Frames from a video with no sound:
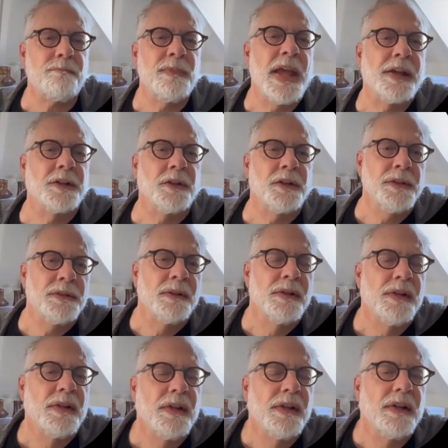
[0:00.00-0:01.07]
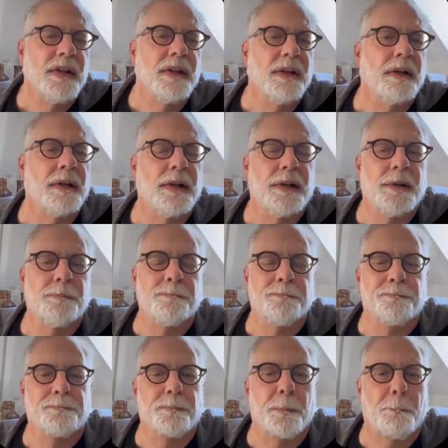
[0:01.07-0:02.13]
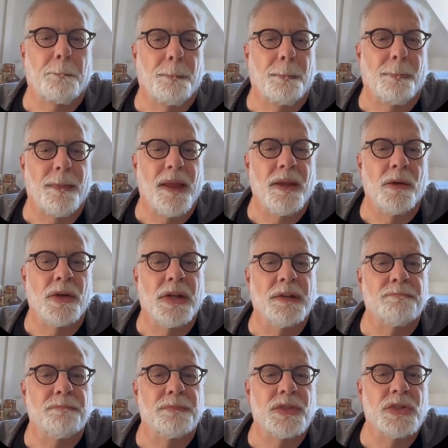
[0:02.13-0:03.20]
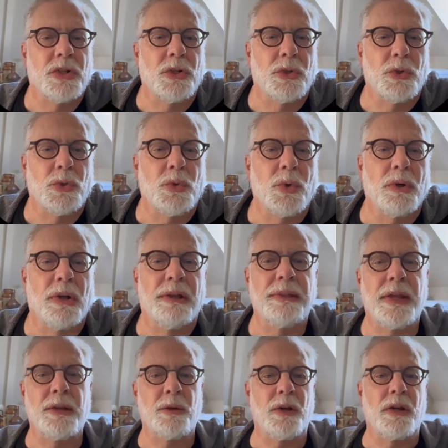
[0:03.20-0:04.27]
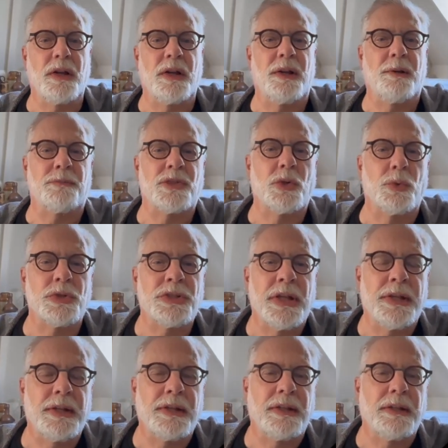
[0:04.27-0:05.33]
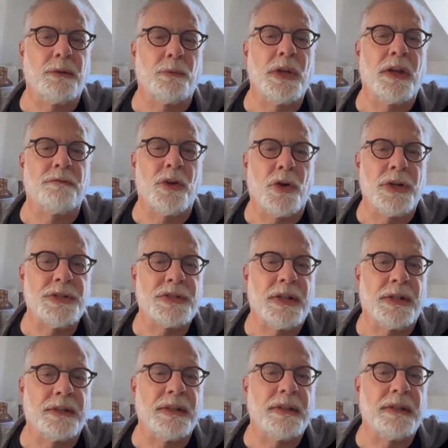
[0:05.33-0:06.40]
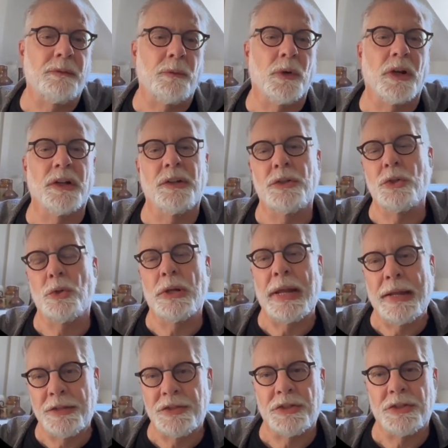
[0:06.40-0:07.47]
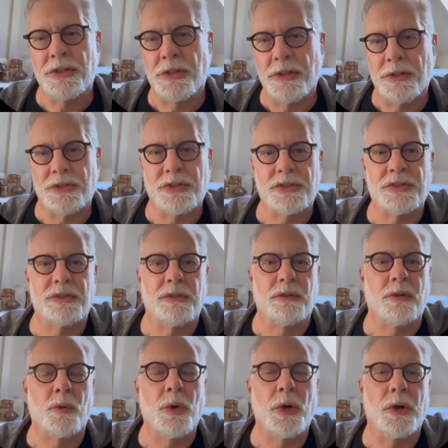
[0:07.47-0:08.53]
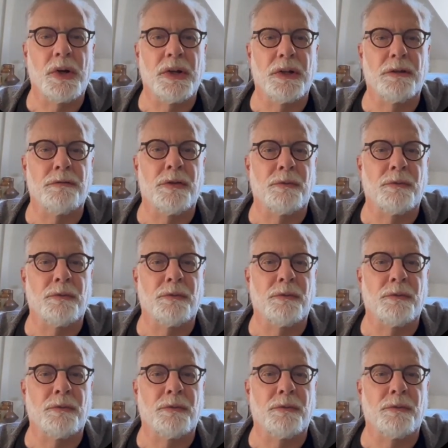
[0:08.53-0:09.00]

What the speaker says: accurate. Um, okay, so and then so we have already set we're going to do an answer to this query of